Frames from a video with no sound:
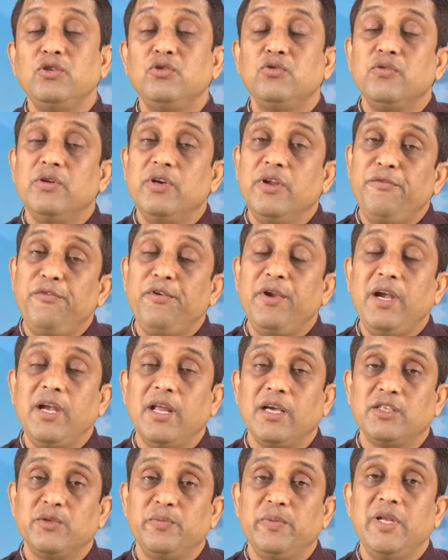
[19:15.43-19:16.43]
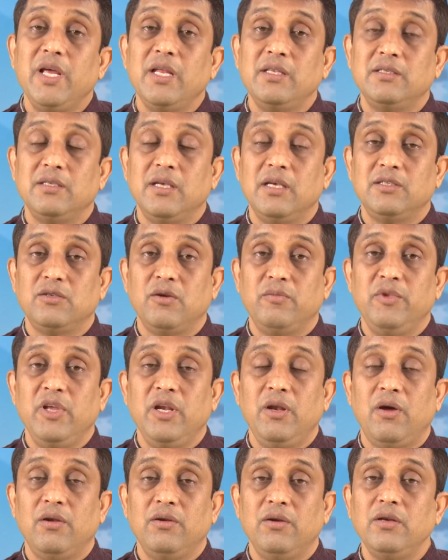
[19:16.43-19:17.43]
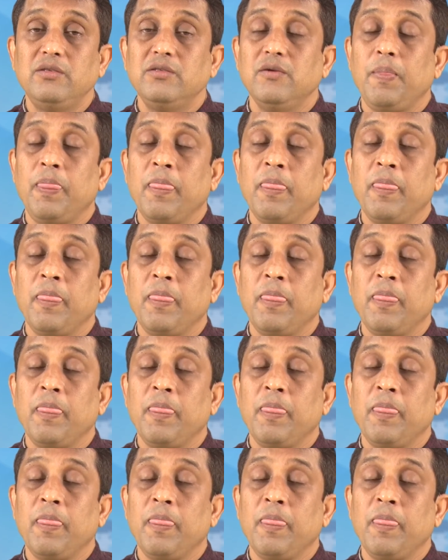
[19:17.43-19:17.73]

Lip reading: to different experiences of the learners.